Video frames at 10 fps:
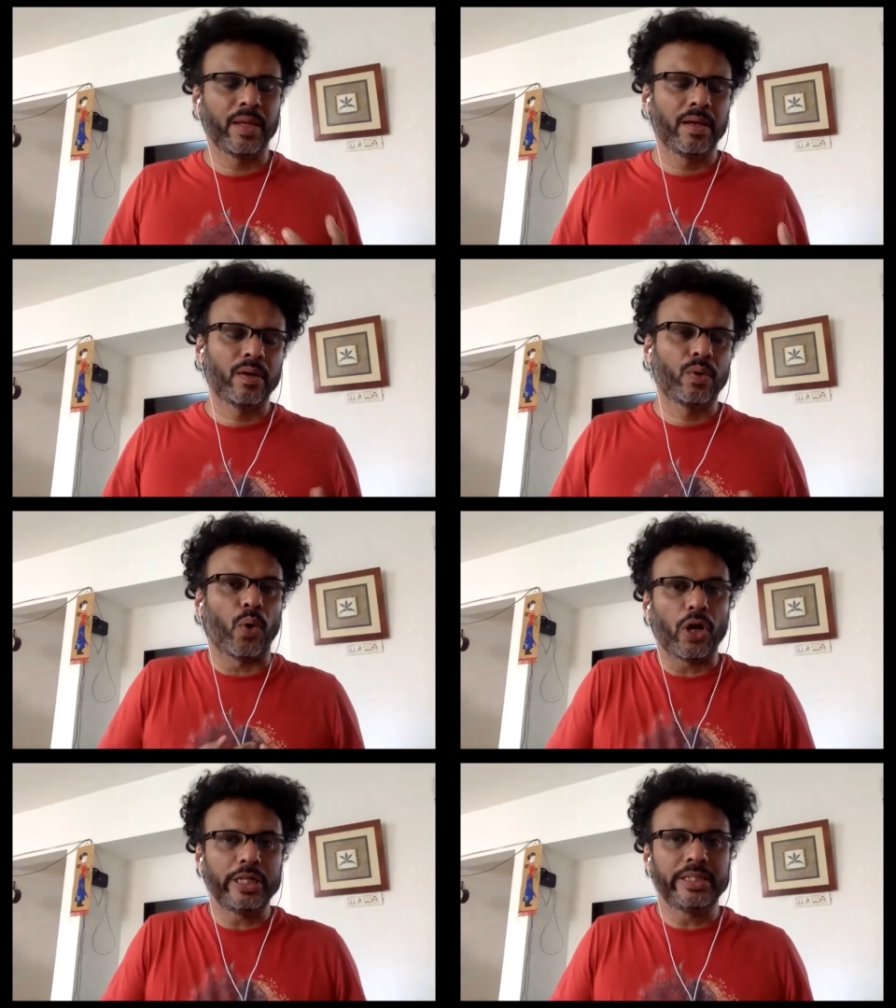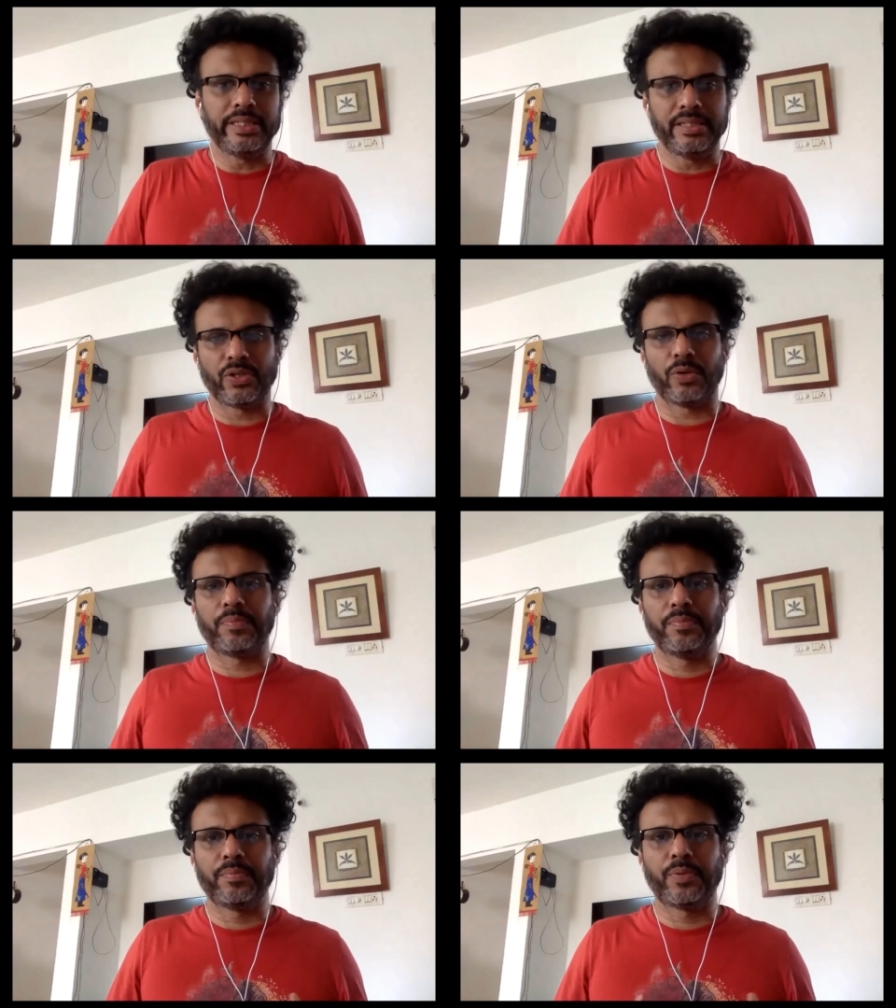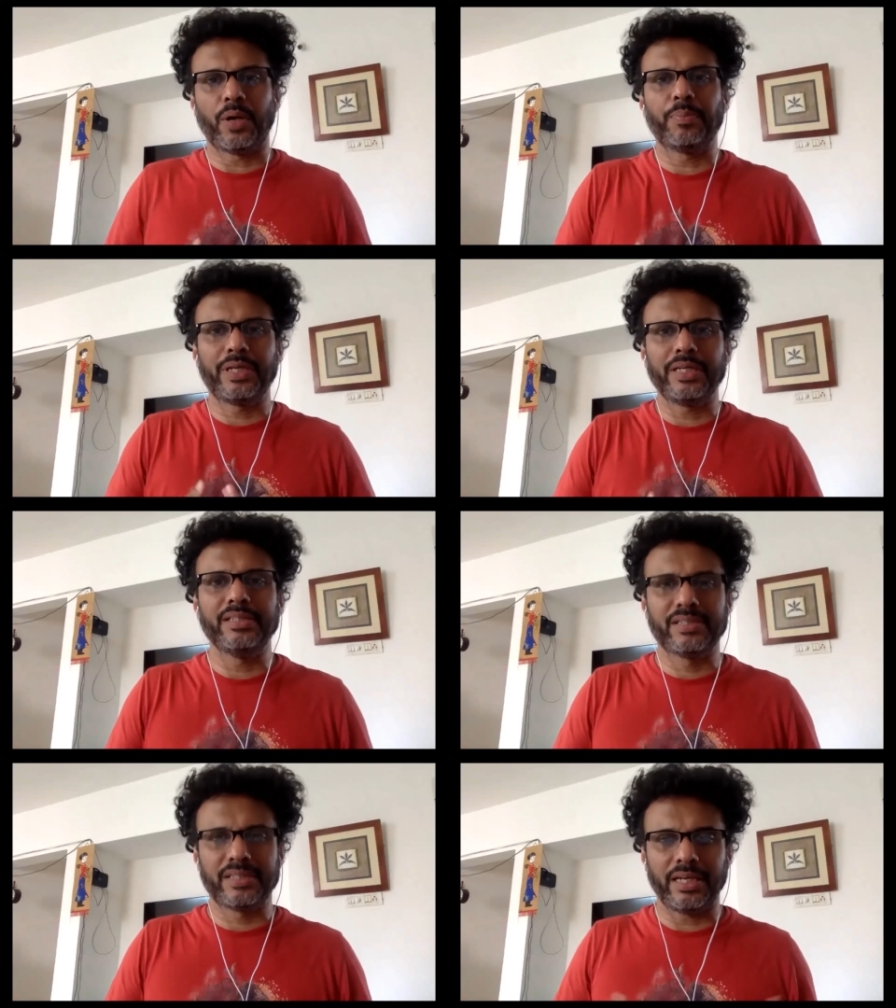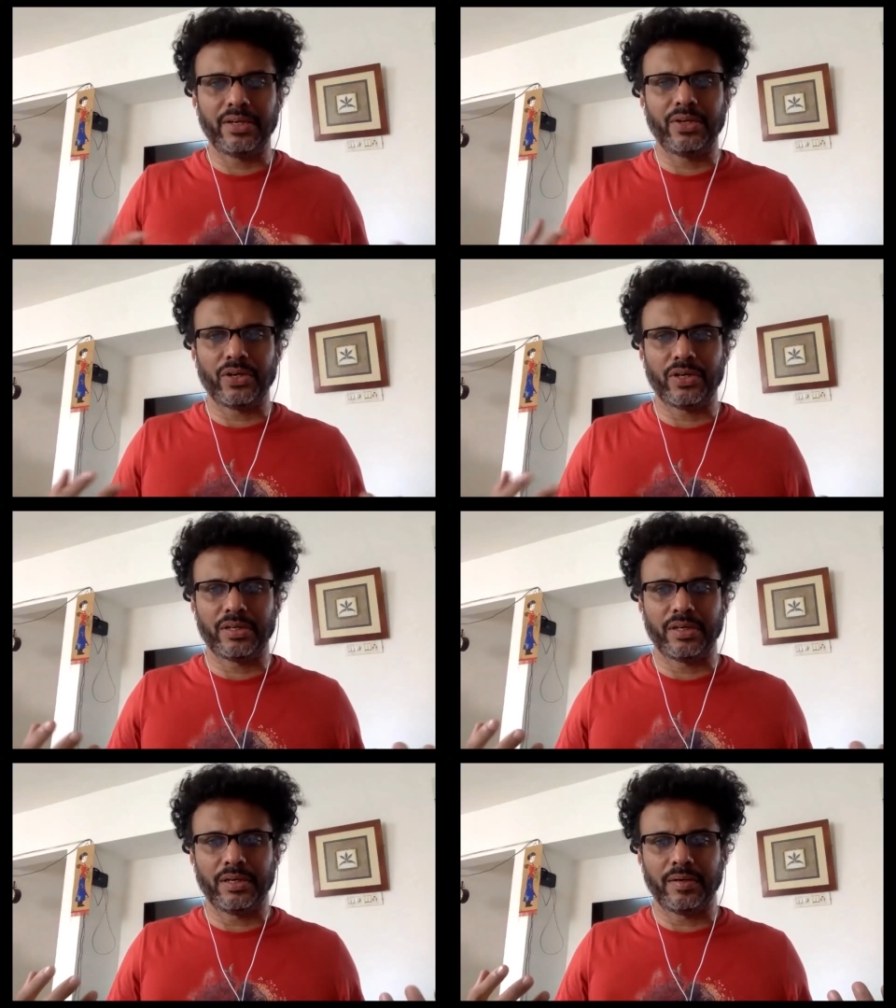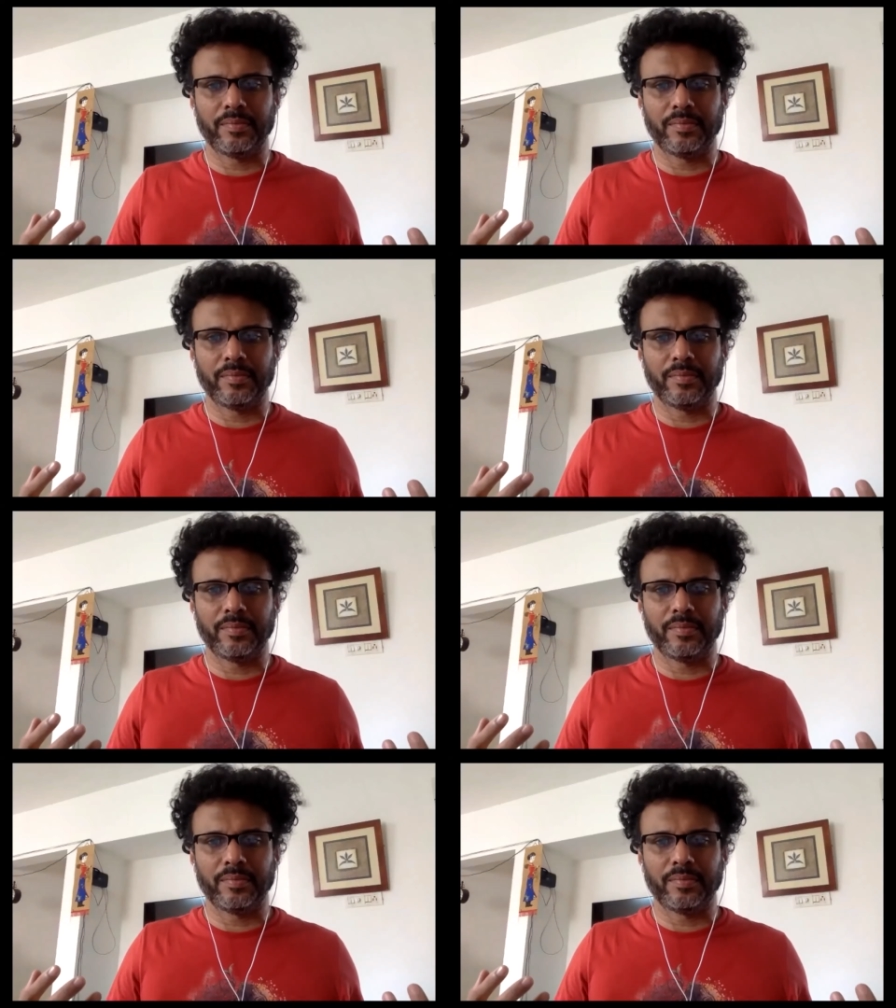qualities or properties in your